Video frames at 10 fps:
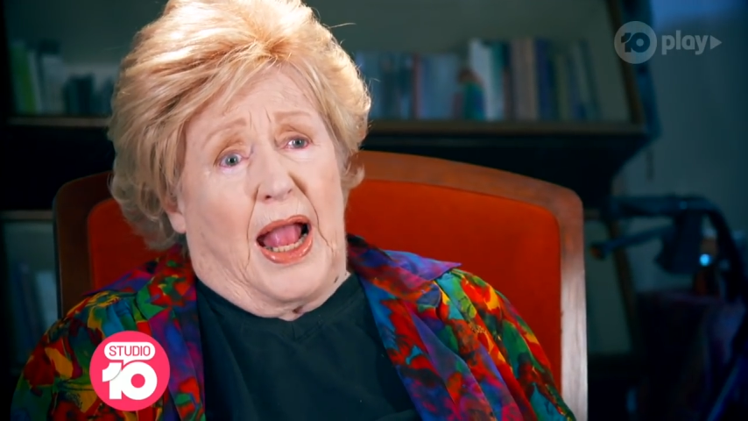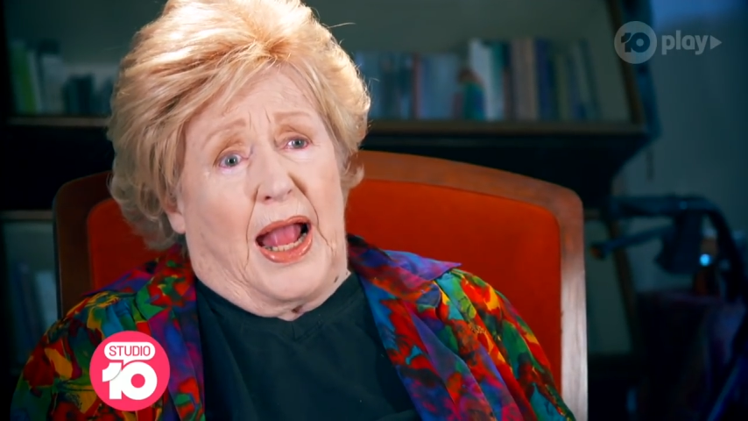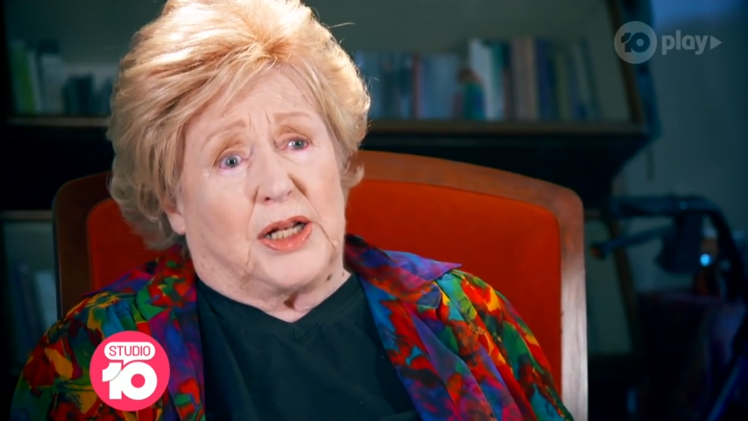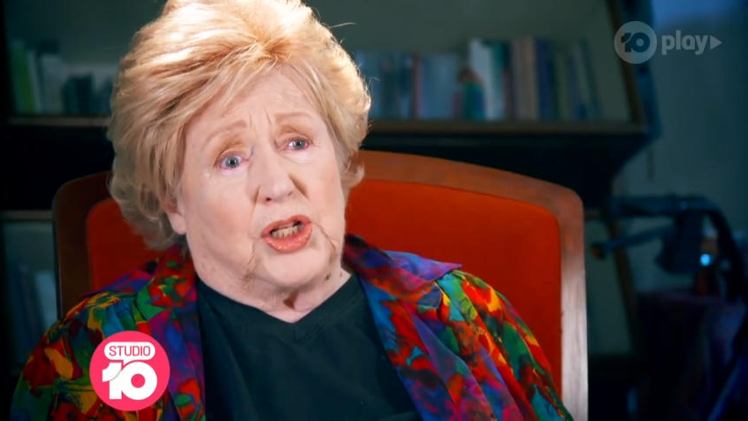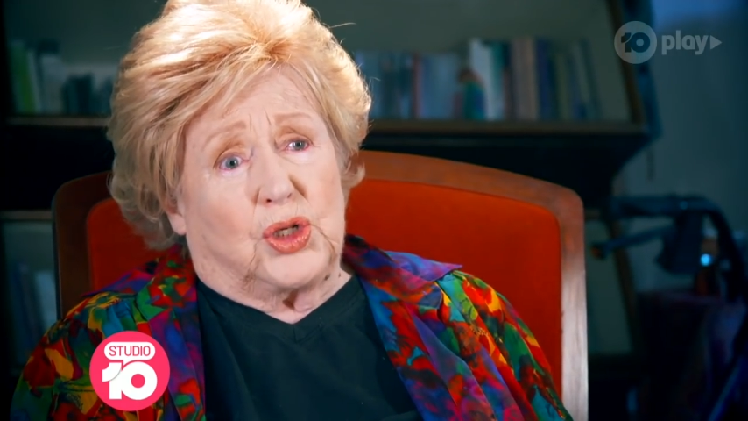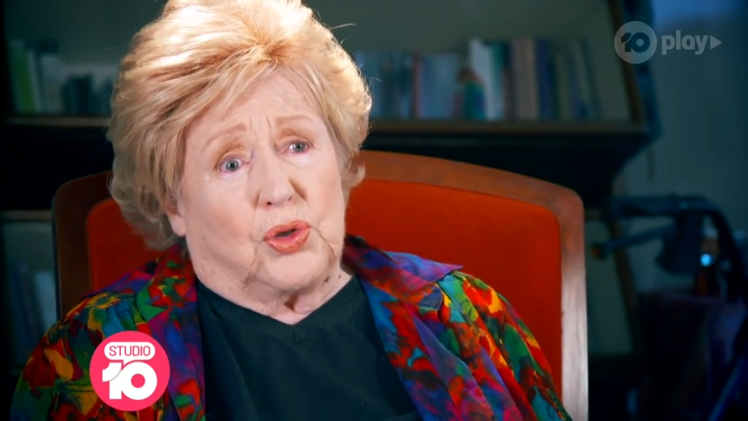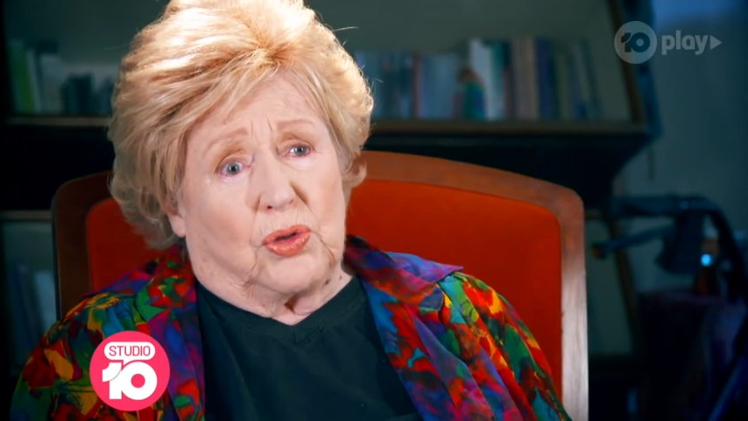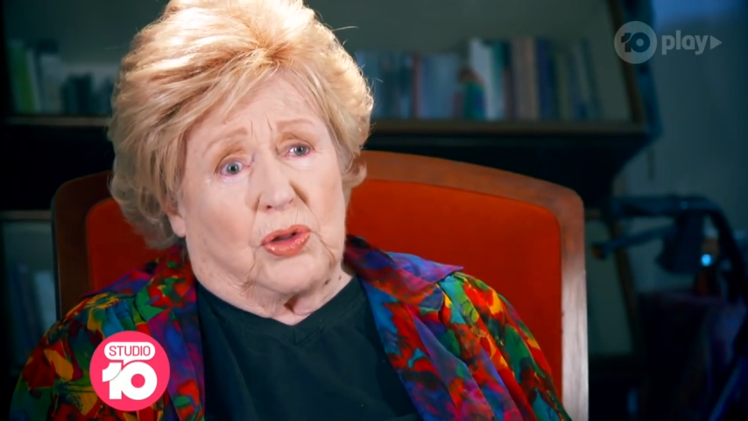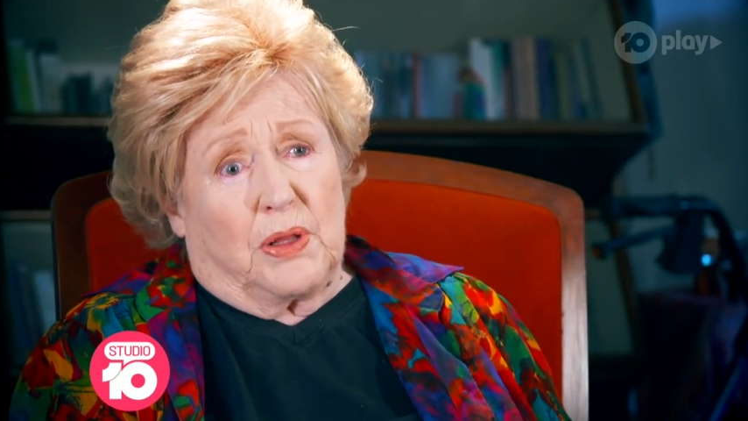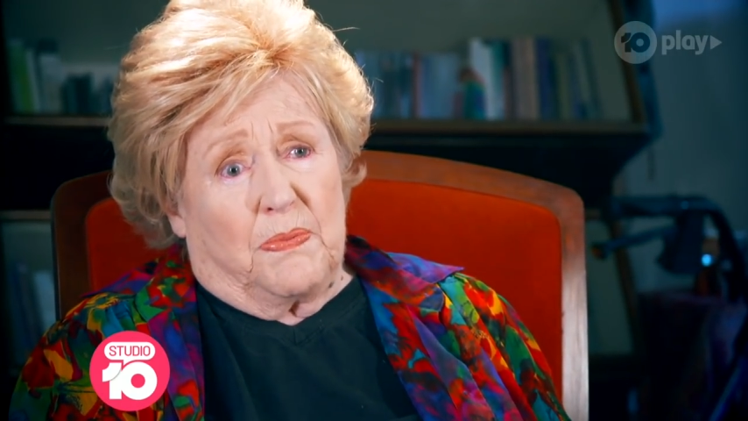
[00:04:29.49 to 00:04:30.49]
and
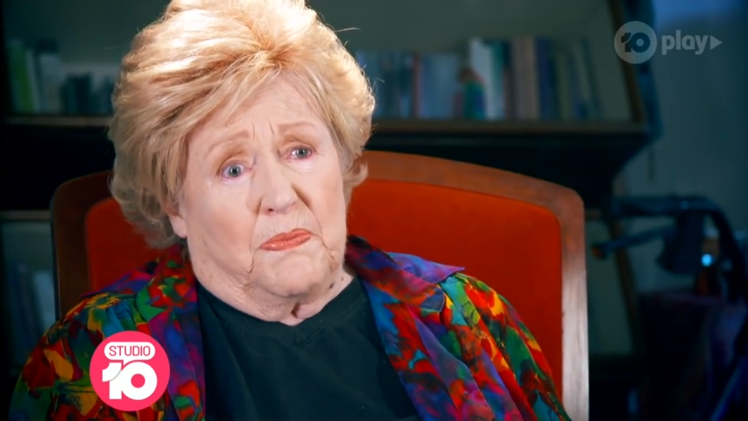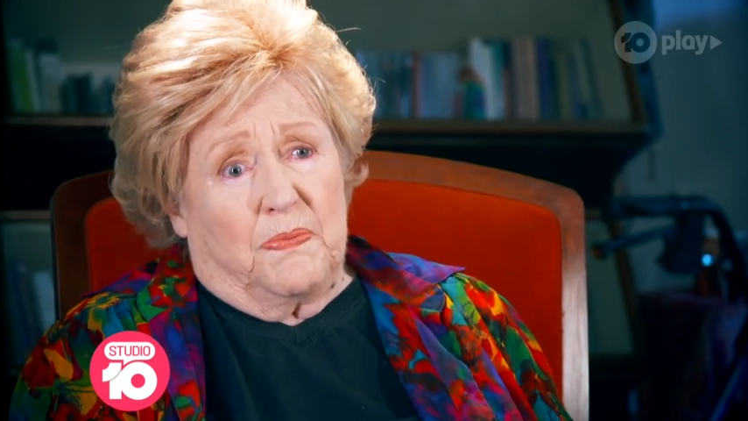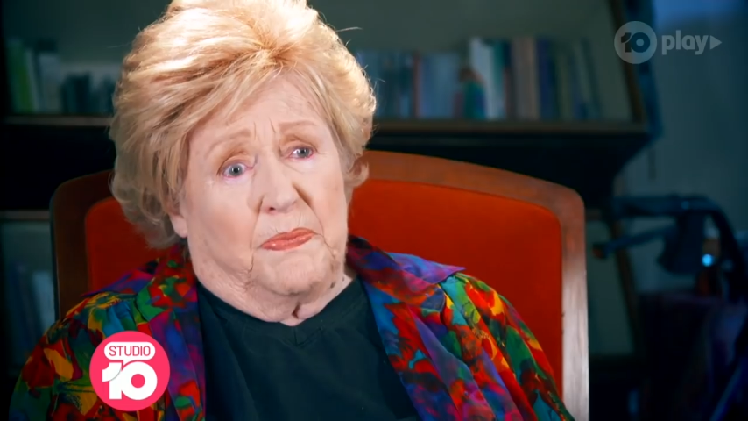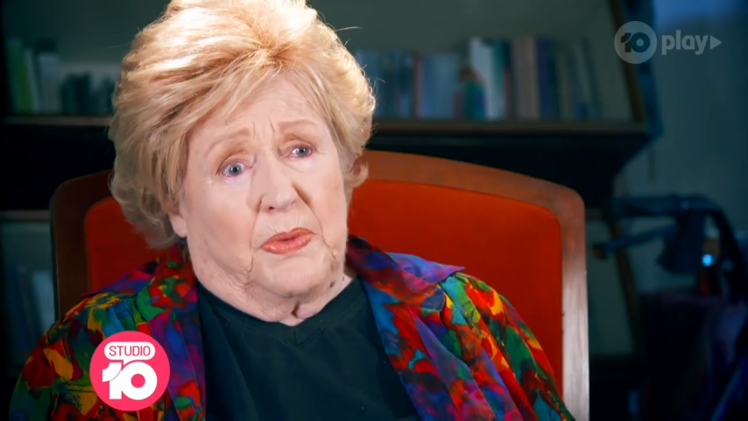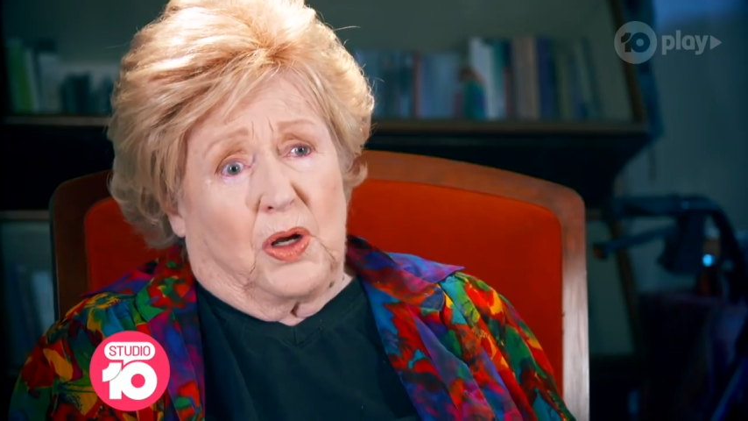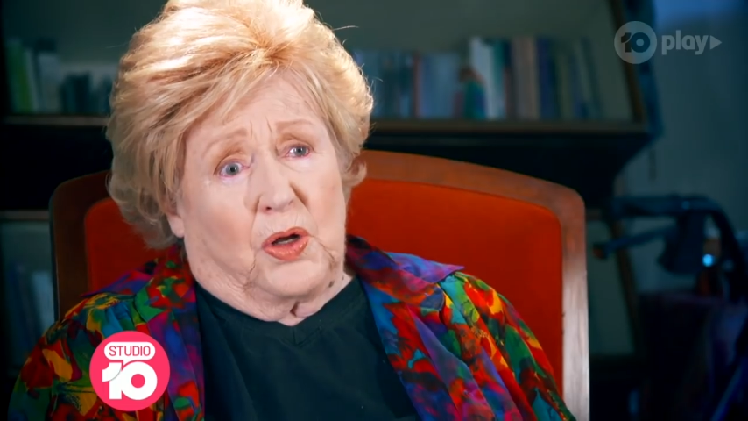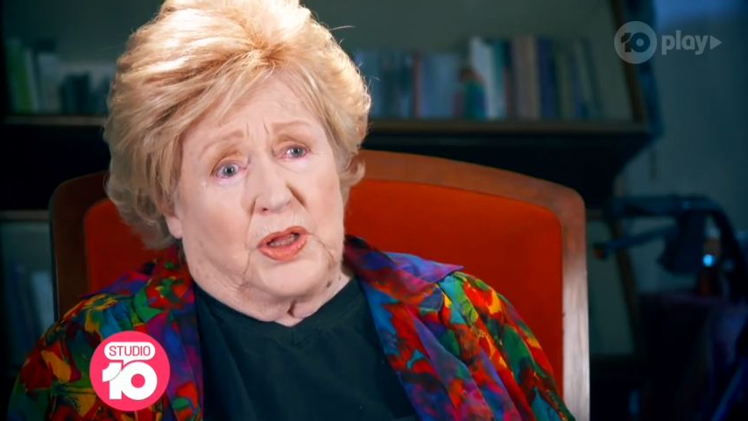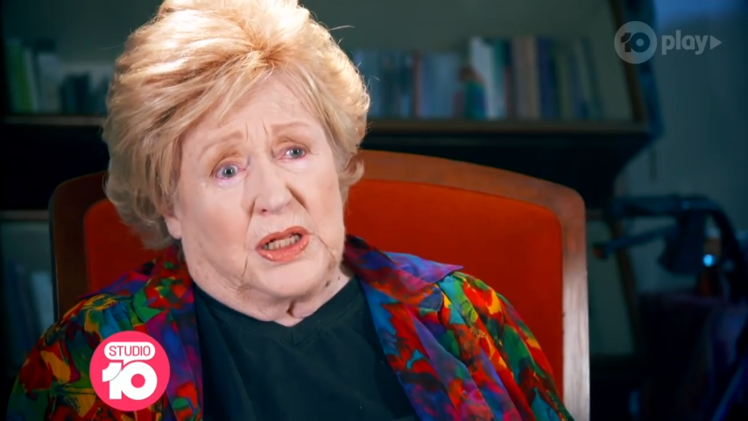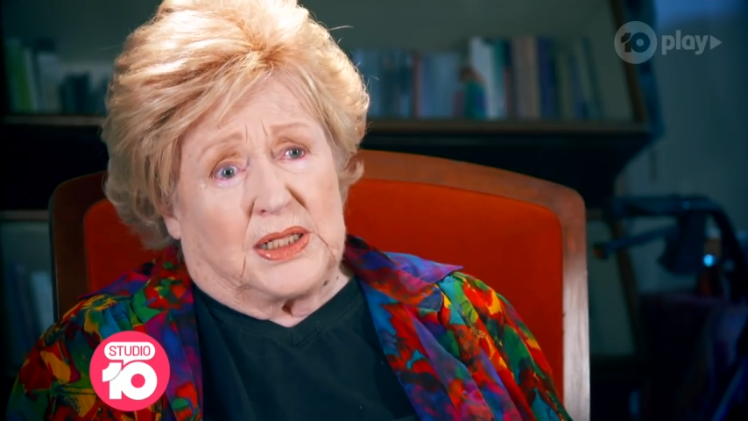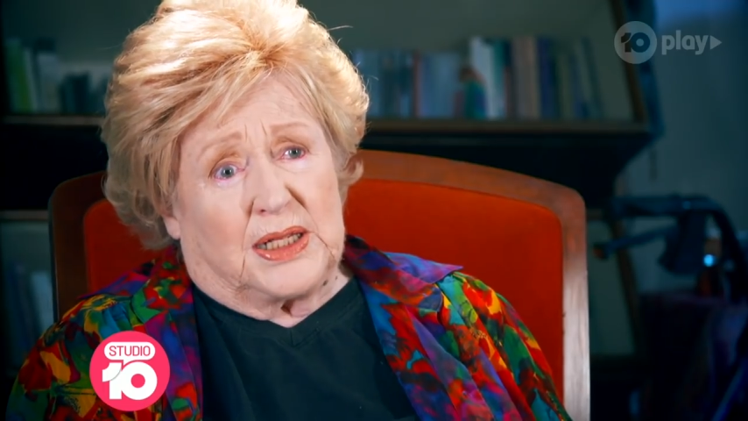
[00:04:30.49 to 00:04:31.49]
took them on
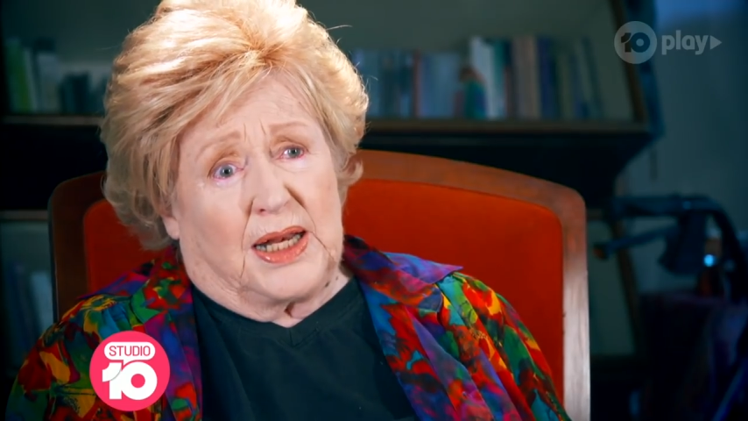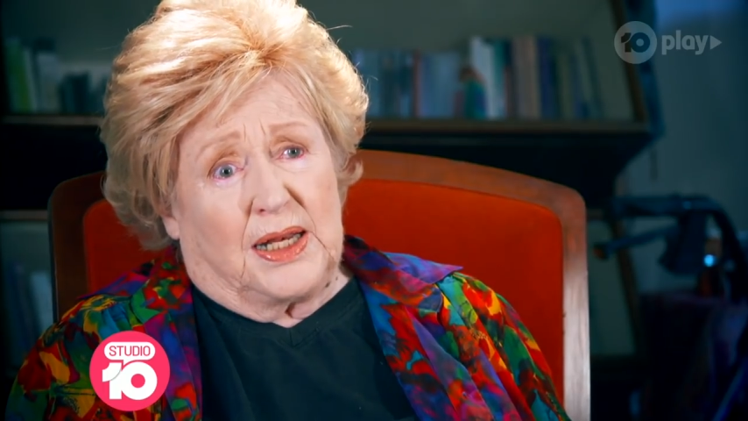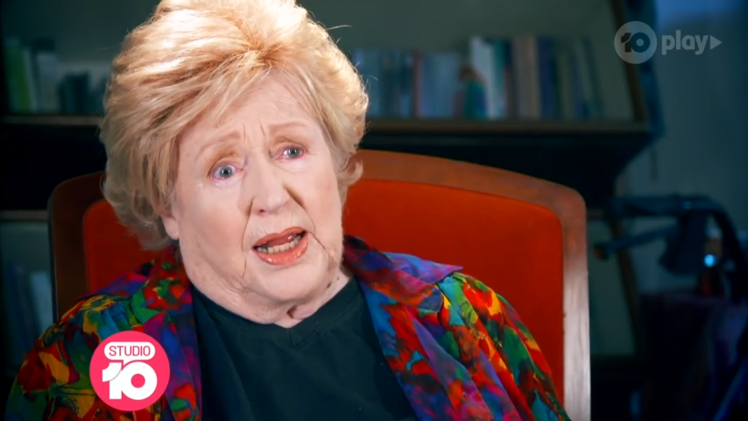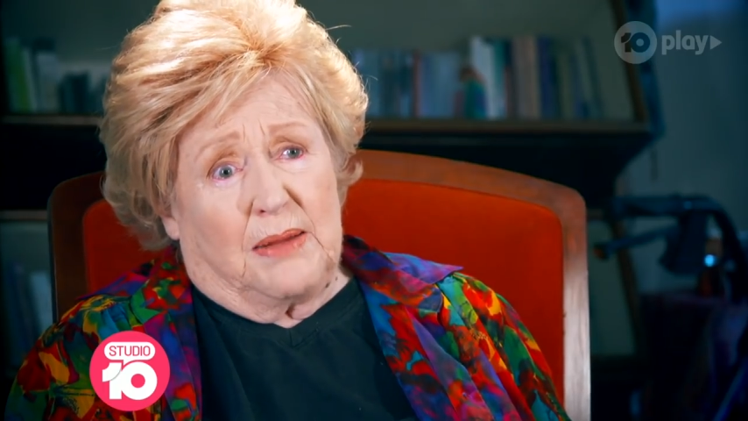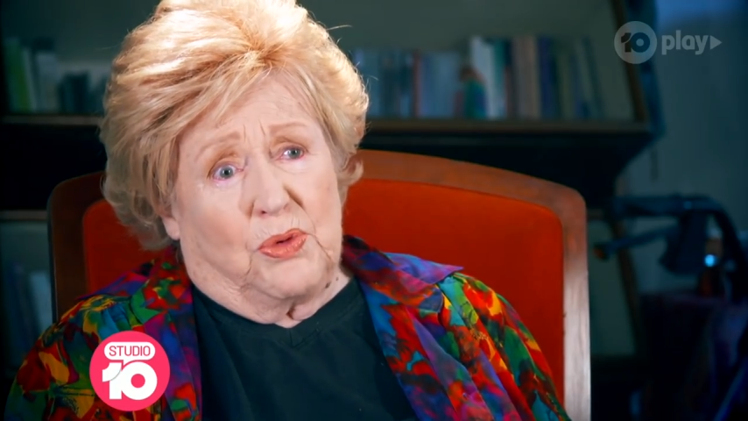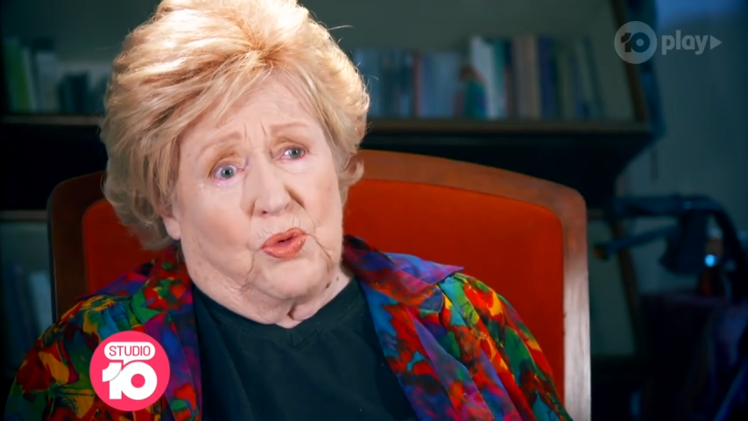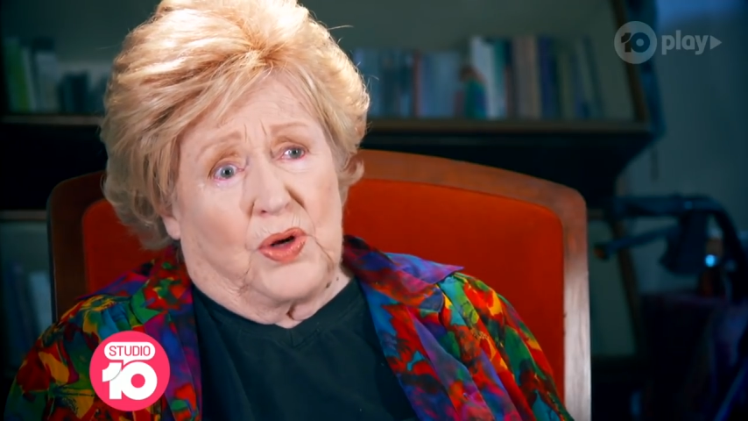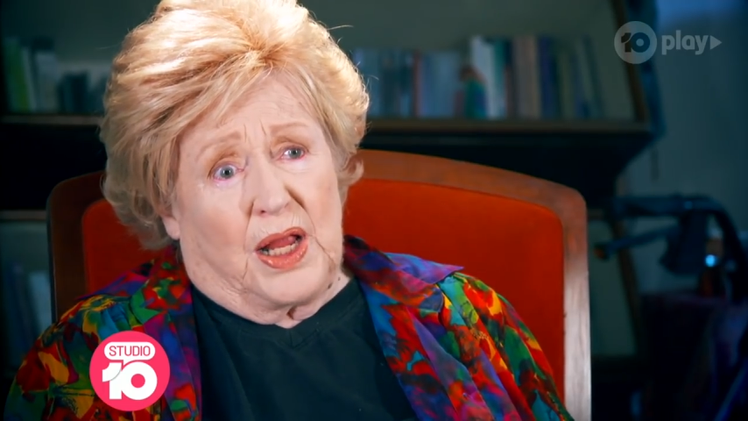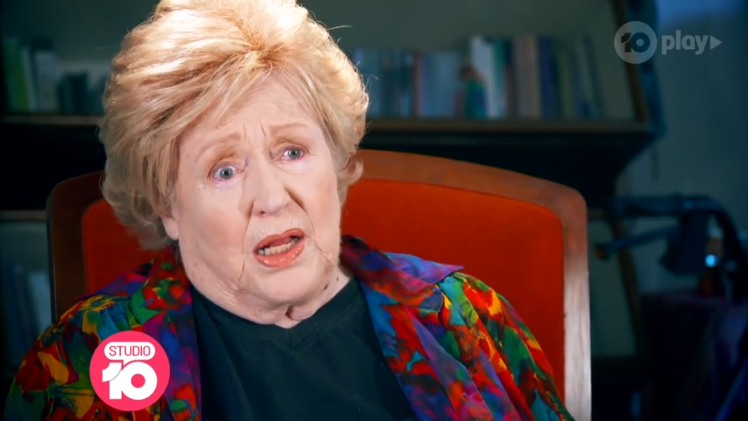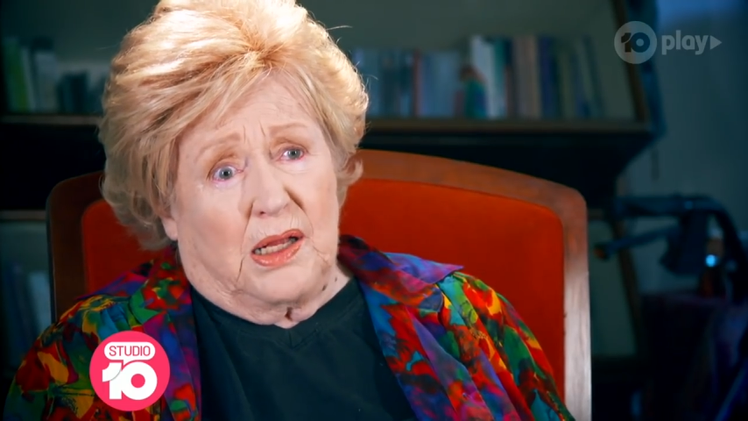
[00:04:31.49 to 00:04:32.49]
the Sunday
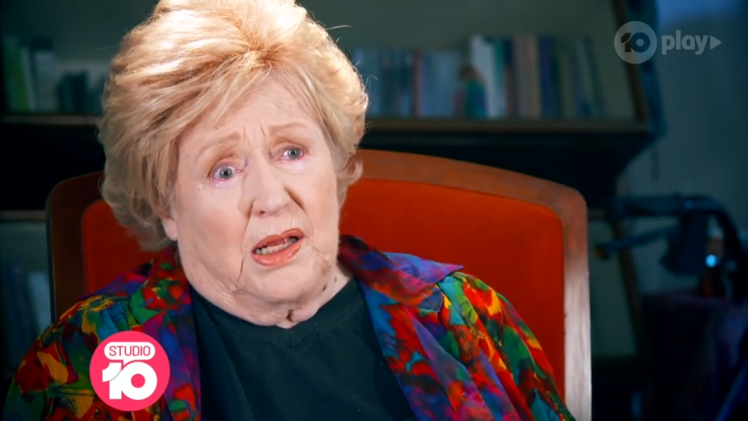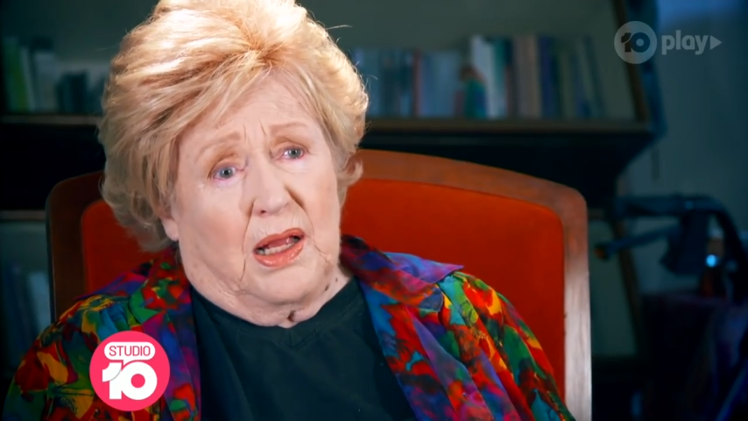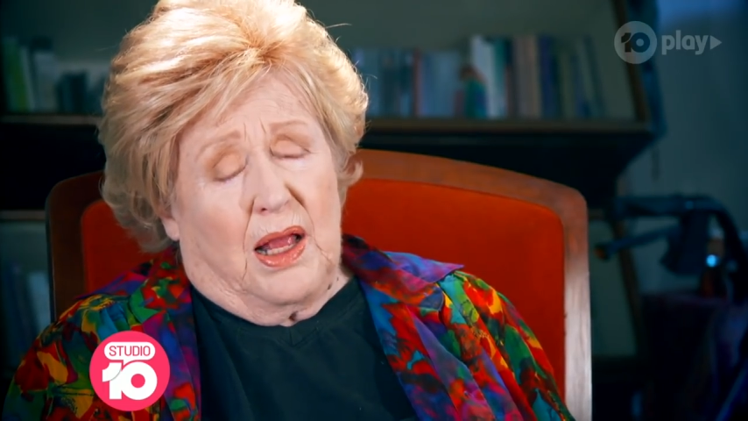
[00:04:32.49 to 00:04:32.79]
morning,